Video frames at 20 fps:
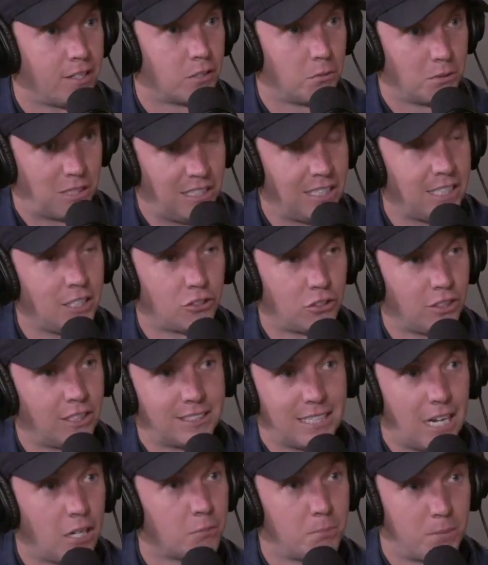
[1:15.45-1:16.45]
So it's literally, it
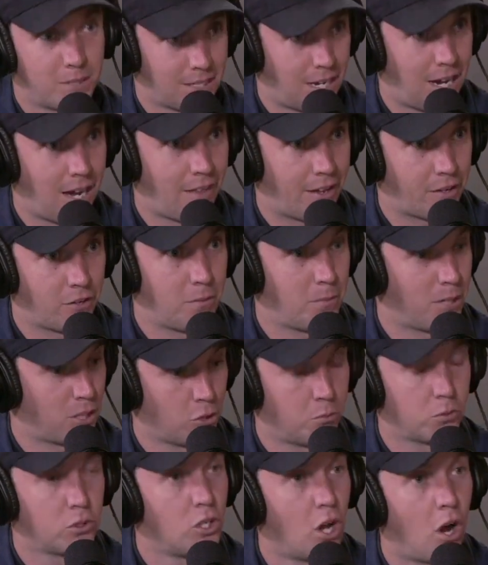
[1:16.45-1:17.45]
sounds bizarre, that, doesn't it? But it's
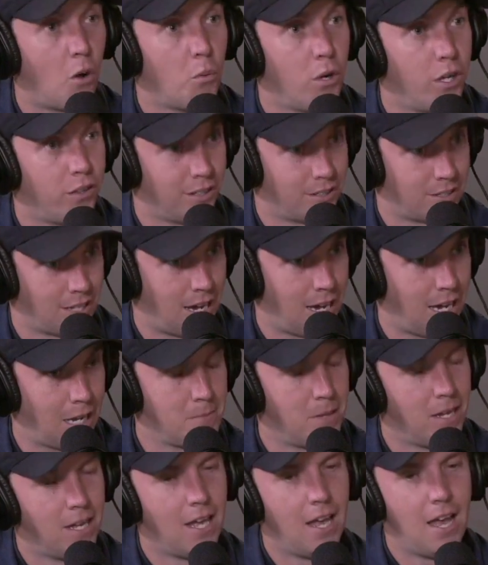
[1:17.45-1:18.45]
almost not worth your
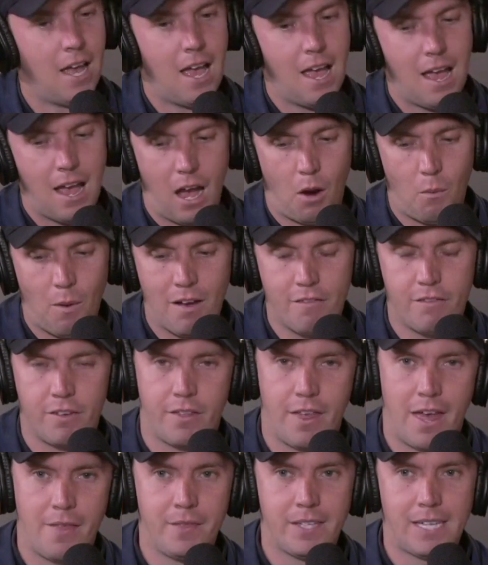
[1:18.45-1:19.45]
time. However,
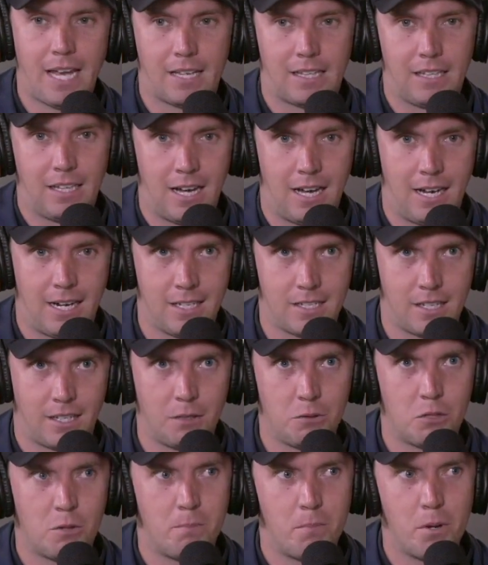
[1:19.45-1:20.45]
then they had lines, I think
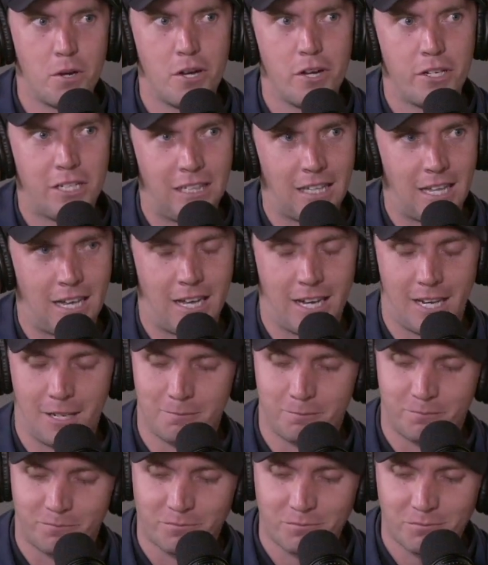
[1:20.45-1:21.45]
it was the Birdie
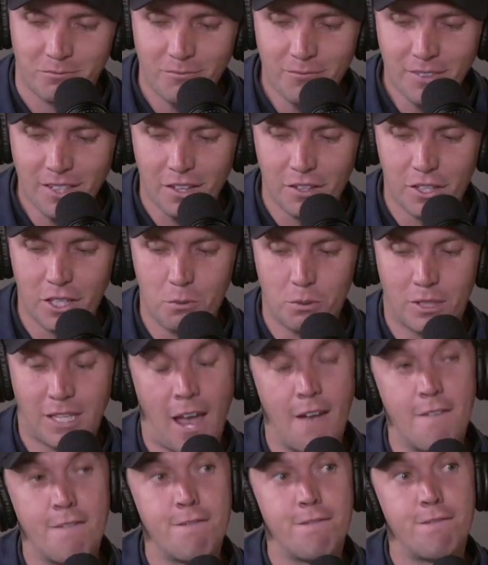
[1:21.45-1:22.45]
line, that you would
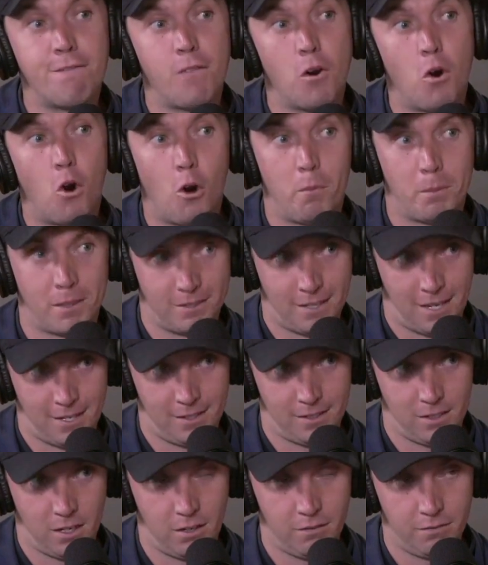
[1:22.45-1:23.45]
get
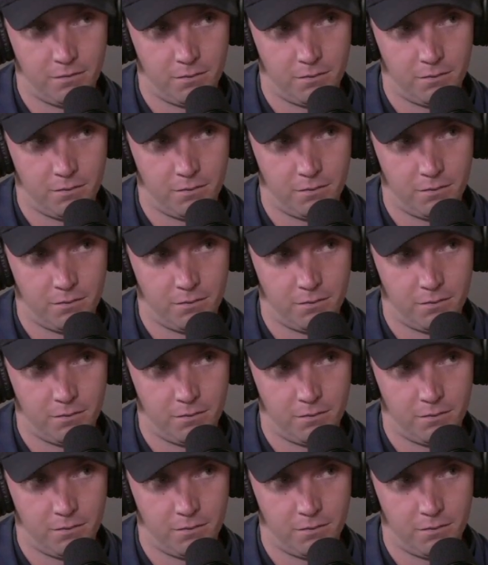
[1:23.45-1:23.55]
4% of.